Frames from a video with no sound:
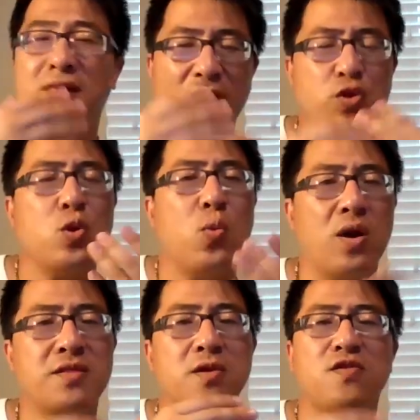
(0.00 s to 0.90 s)
they actually
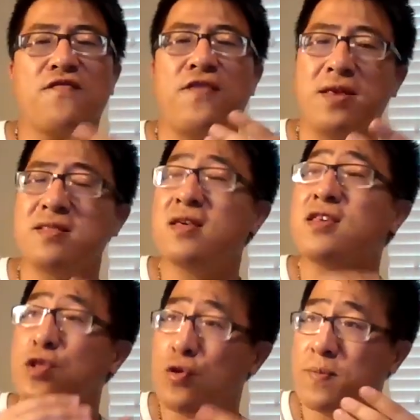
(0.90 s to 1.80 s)
want those 5
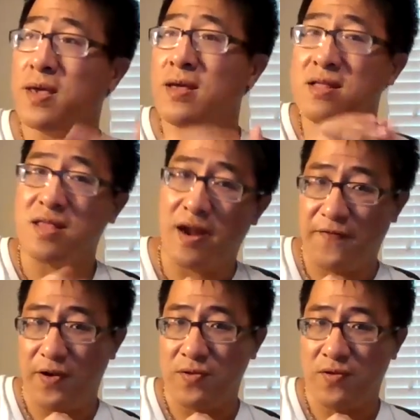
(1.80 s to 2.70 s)
things to be
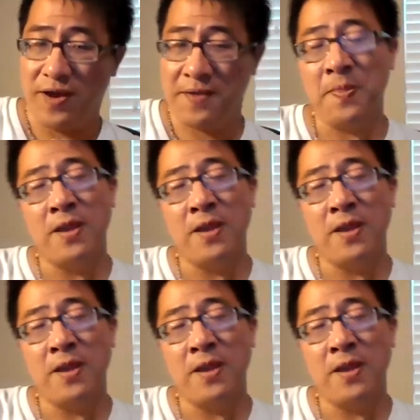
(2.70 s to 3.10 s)
delivered, right?